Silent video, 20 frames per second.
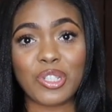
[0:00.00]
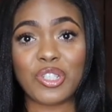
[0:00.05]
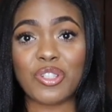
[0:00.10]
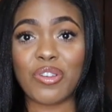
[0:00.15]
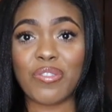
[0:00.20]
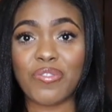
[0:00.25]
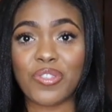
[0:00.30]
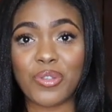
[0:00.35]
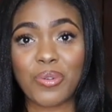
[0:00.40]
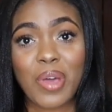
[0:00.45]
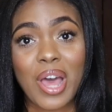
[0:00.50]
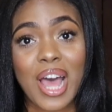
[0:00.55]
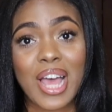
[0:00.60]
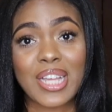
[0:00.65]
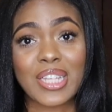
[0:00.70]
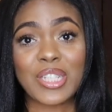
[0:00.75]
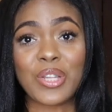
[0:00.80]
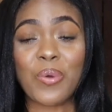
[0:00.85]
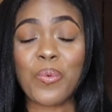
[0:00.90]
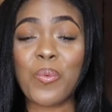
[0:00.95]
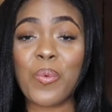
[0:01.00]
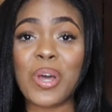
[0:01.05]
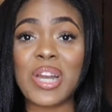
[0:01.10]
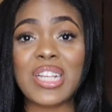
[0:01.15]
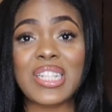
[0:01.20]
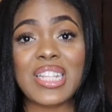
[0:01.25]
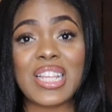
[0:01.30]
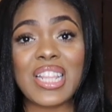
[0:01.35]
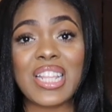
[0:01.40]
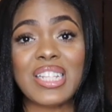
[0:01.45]
so if you guys want
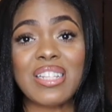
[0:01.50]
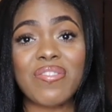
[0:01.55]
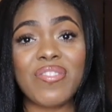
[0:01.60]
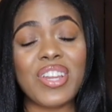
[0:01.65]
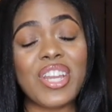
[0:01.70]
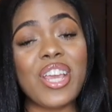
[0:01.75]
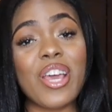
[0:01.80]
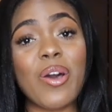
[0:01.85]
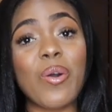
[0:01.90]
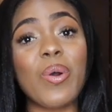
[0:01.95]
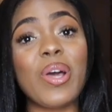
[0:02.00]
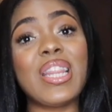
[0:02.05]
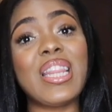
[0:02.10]
to see this video,